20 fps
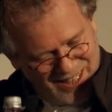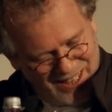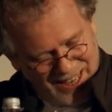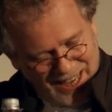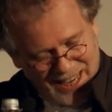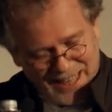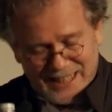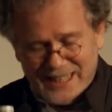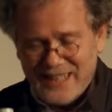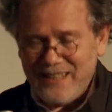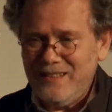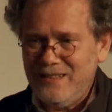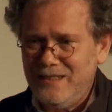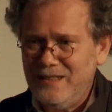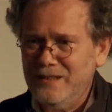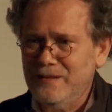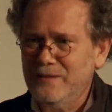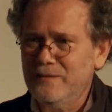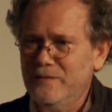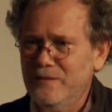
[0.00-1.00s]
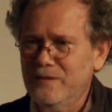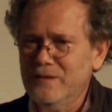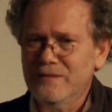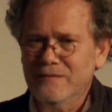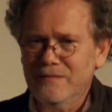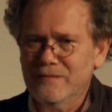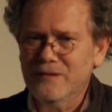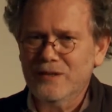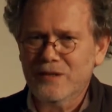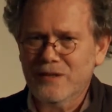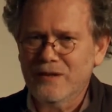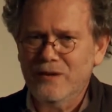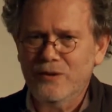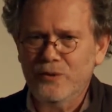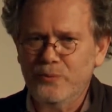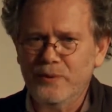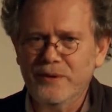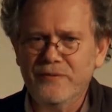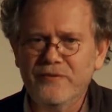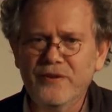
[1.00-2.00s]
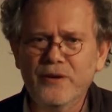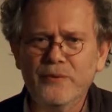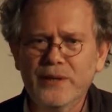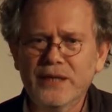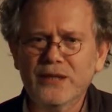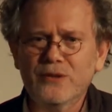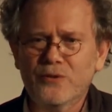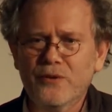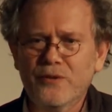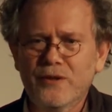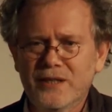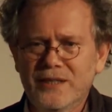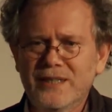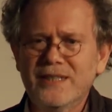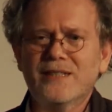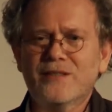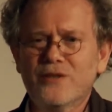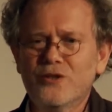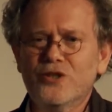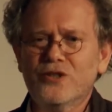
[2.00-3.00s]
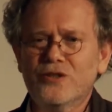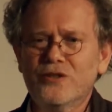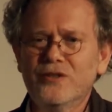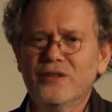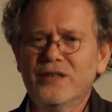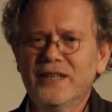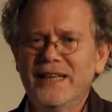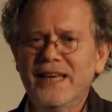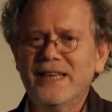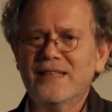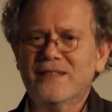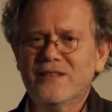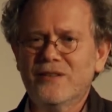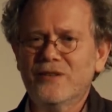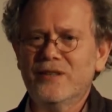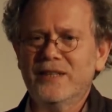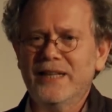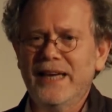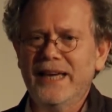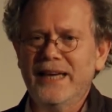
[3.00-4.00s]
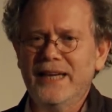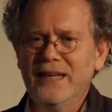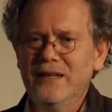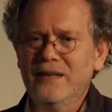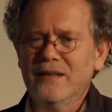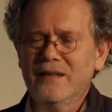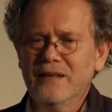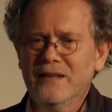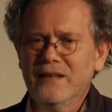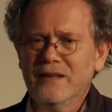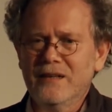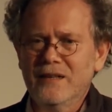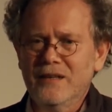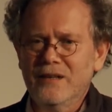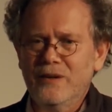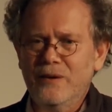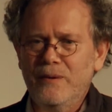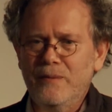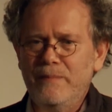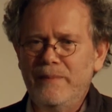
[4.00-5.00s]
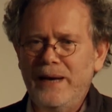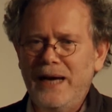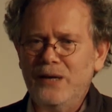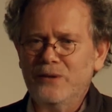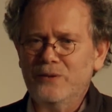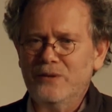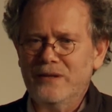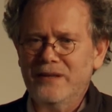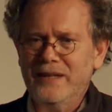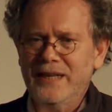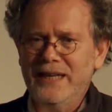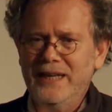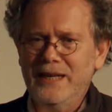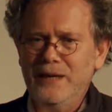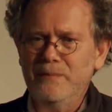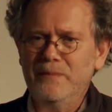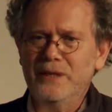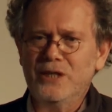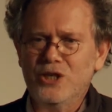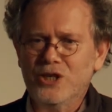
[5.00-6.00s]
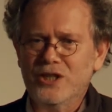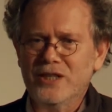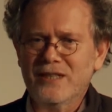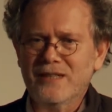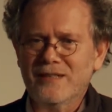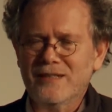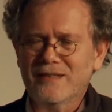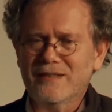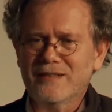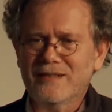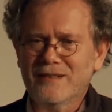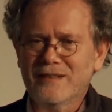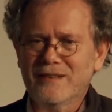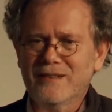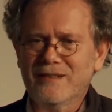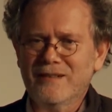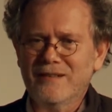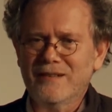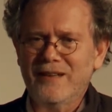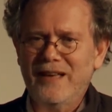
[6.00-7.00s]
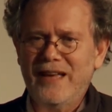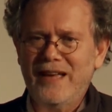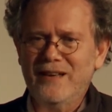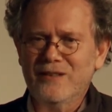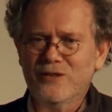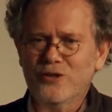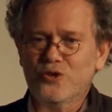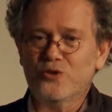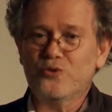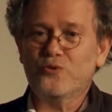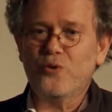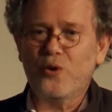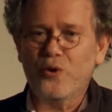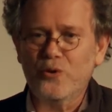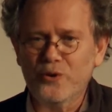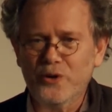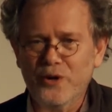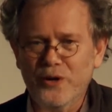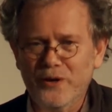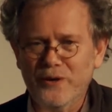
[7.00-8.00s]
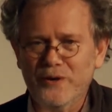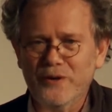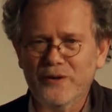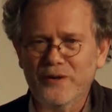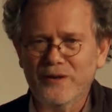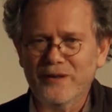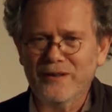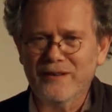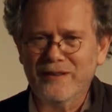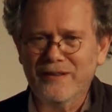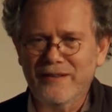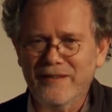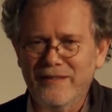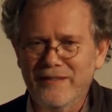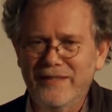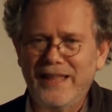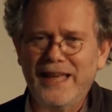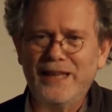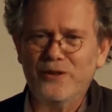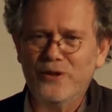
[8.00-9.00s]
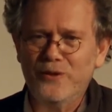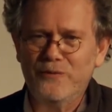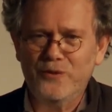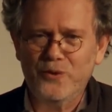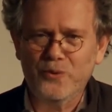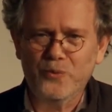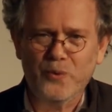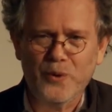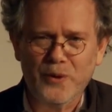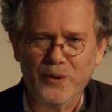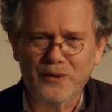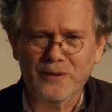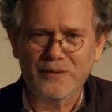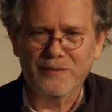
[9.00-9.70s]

and referring to the discussion yesterday about the images stronger than the viewer,